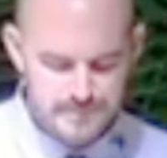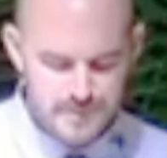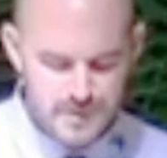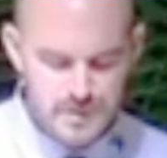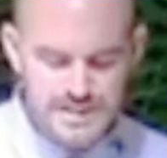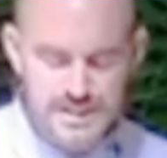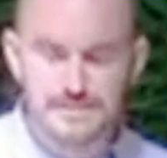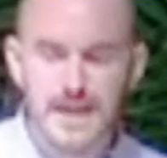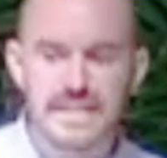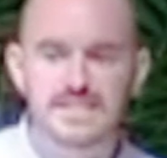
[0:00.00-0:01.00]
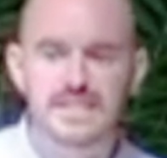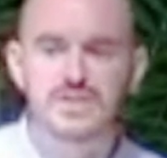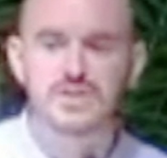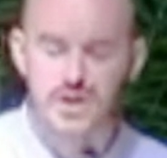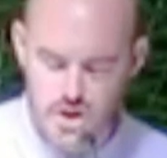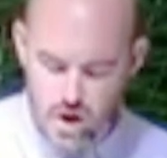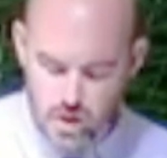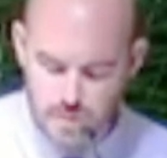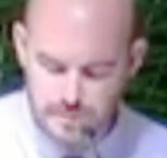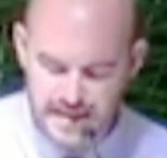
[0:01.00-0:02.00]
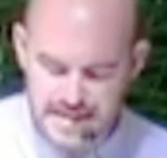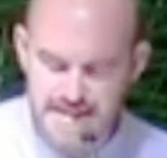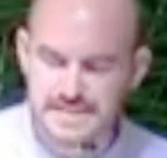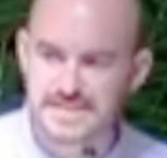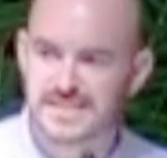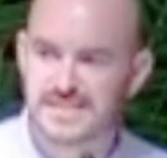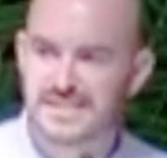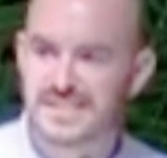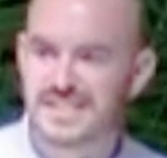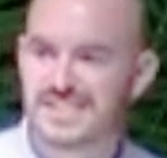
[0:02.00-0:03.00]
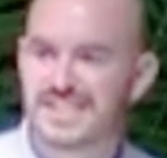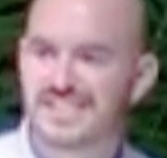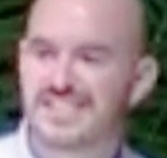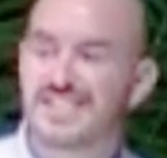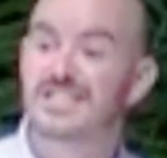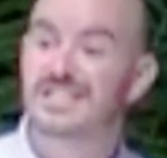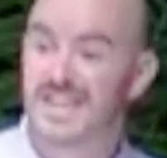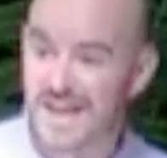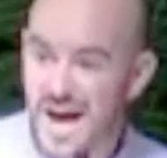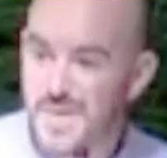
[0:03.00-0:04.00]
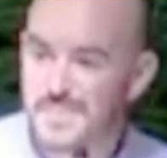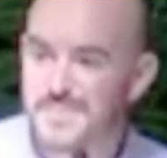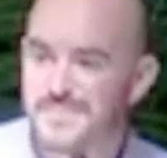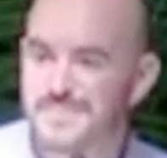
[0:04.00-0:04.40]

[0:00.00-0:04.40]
which invites us to know peace, to come